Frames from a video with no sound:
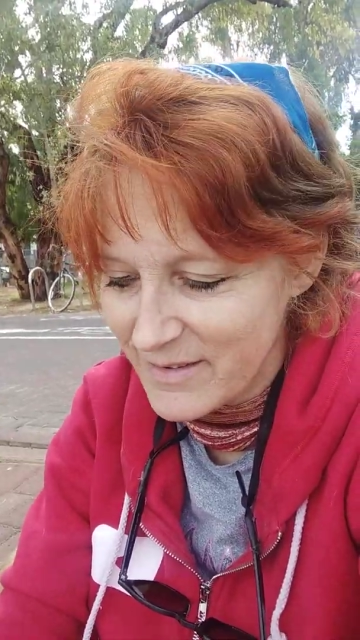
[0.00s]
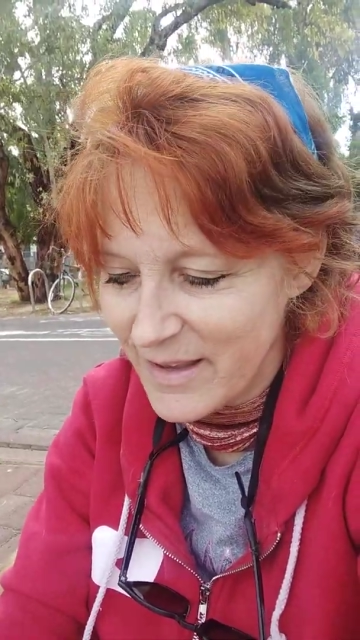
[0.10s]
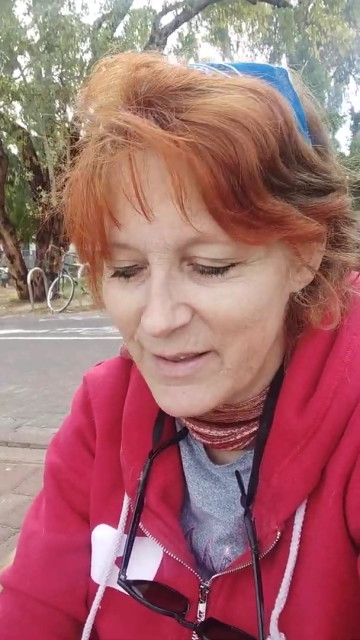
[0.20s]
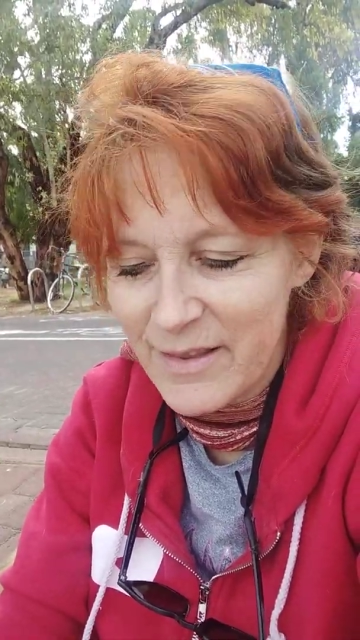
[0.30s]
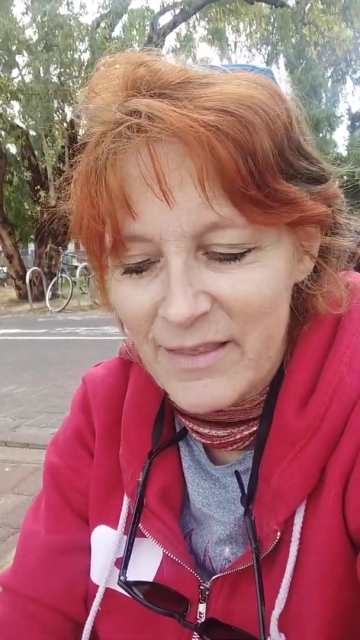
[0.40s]

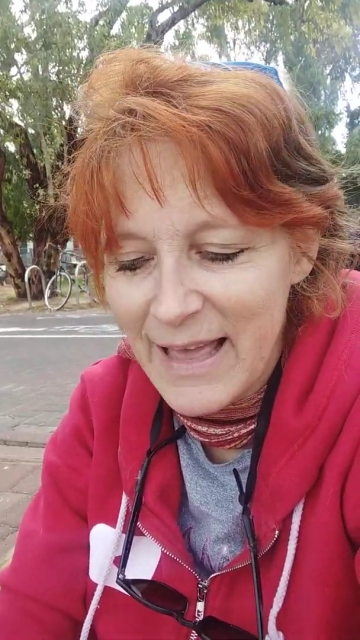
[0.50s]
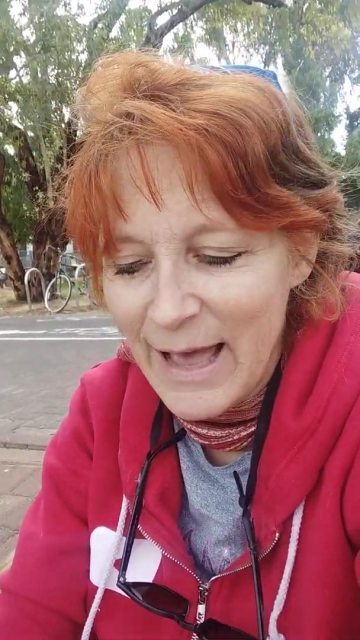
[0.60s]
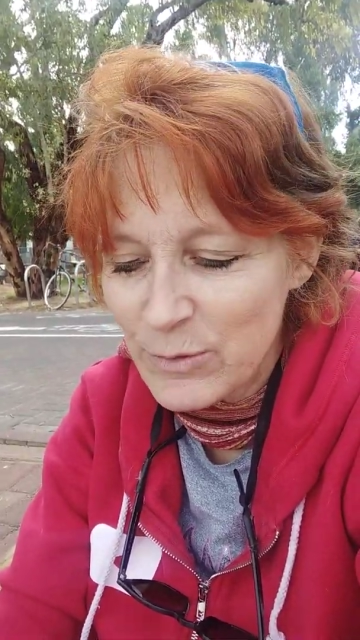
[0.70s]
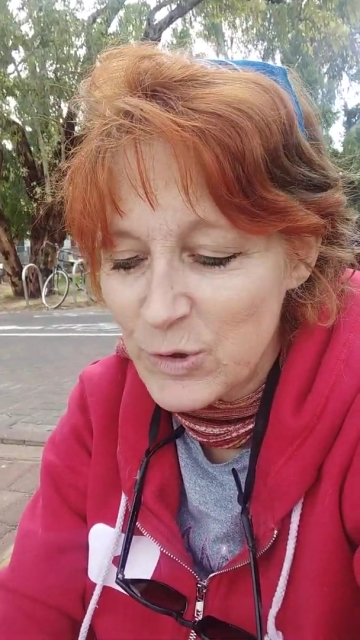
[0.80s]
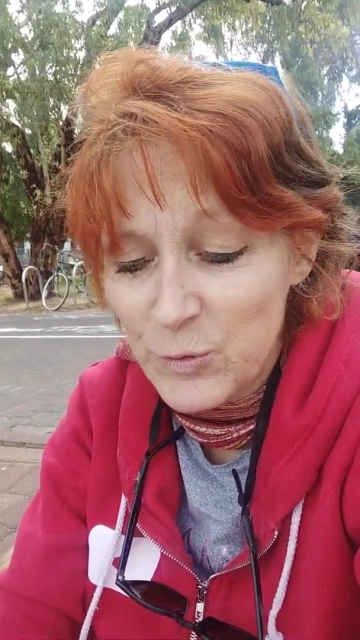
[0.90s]
in the
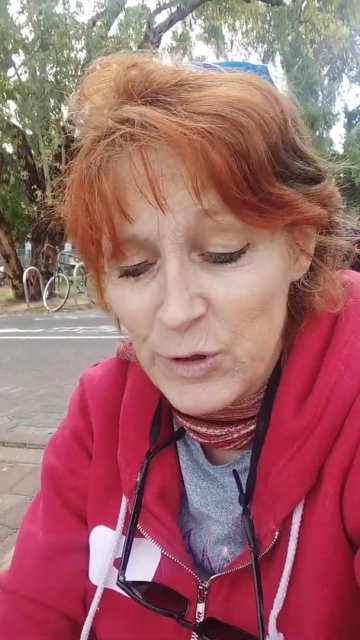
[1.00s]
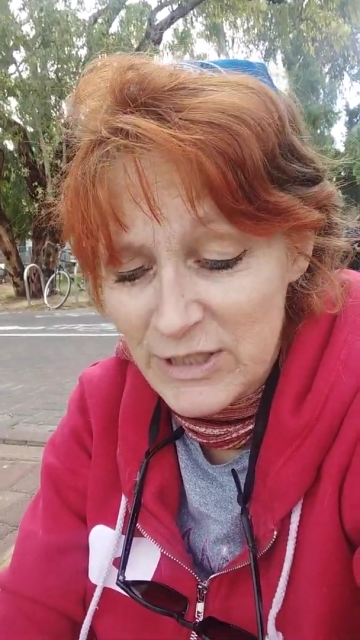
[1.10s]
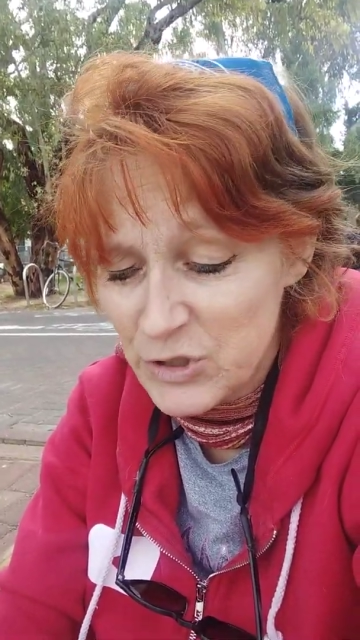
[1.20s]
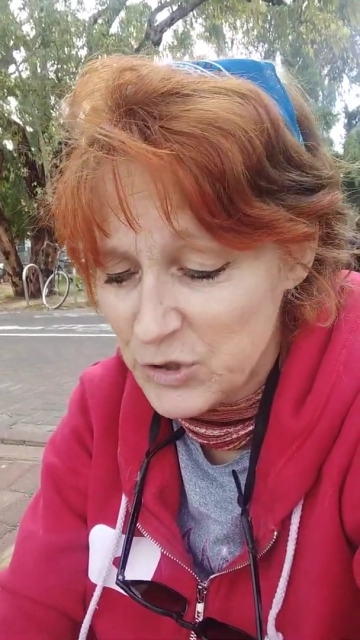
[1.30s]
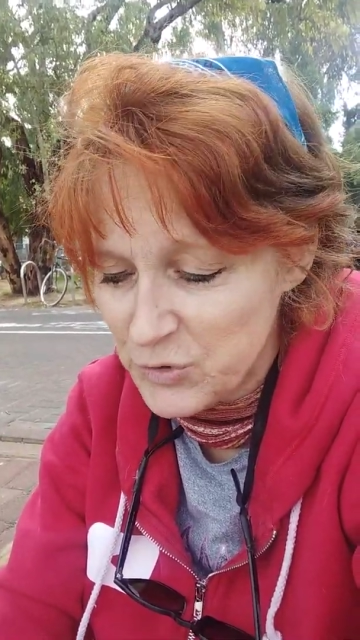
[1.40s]
house across
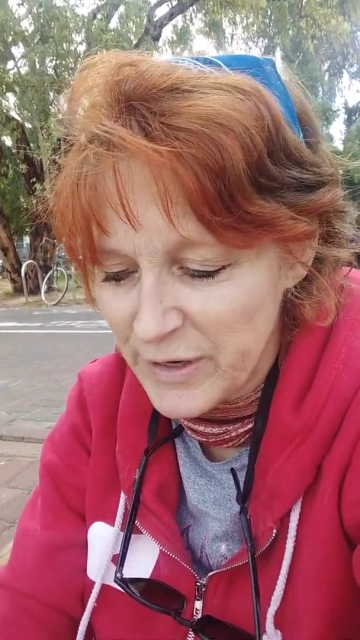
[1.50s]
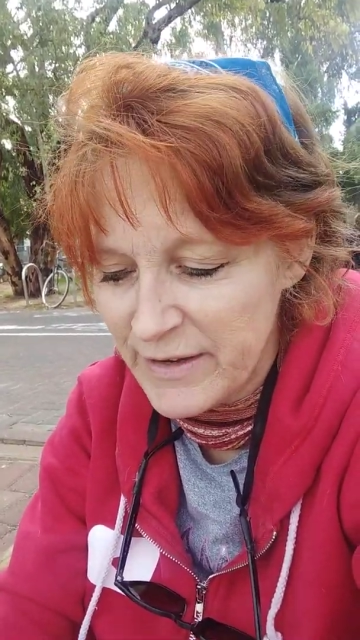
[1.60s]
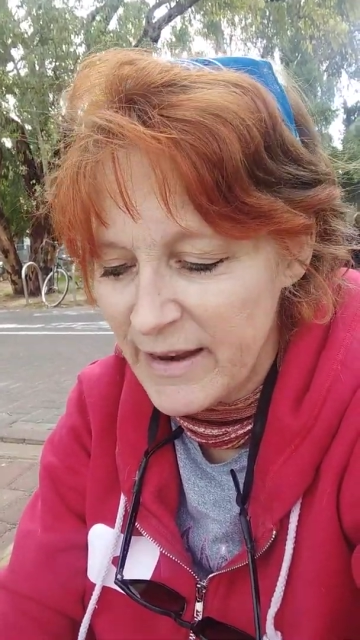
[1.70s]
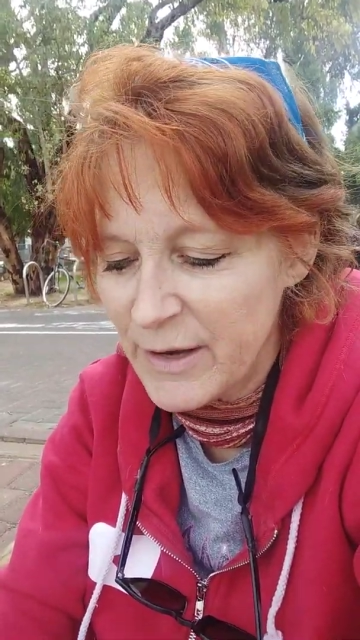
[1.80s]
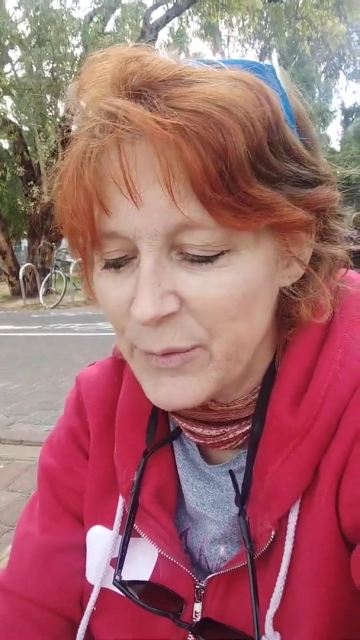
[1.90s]
the
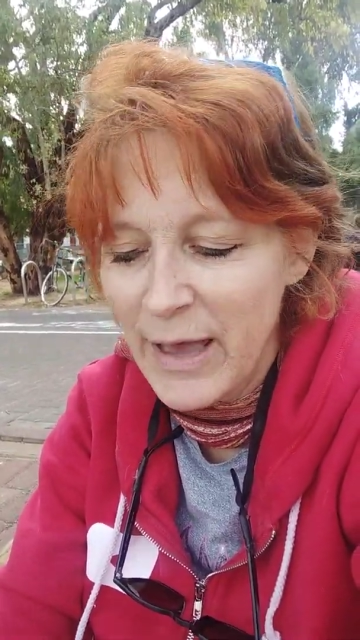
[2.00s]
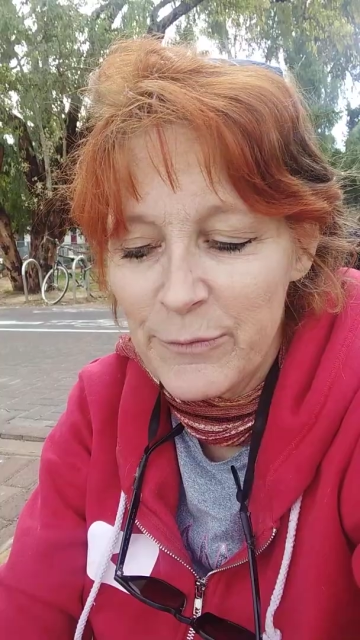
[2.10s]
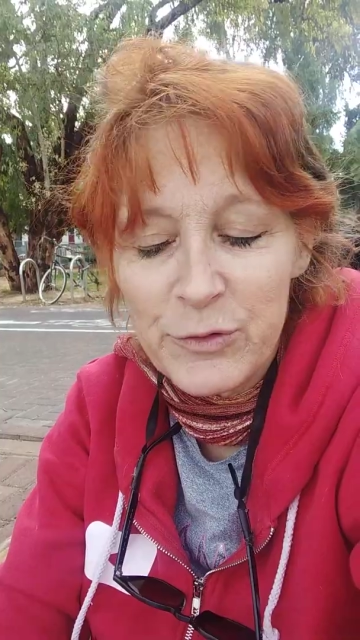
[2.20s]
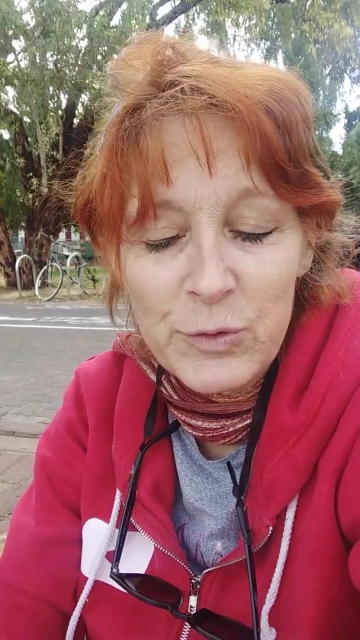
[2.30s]
street and you have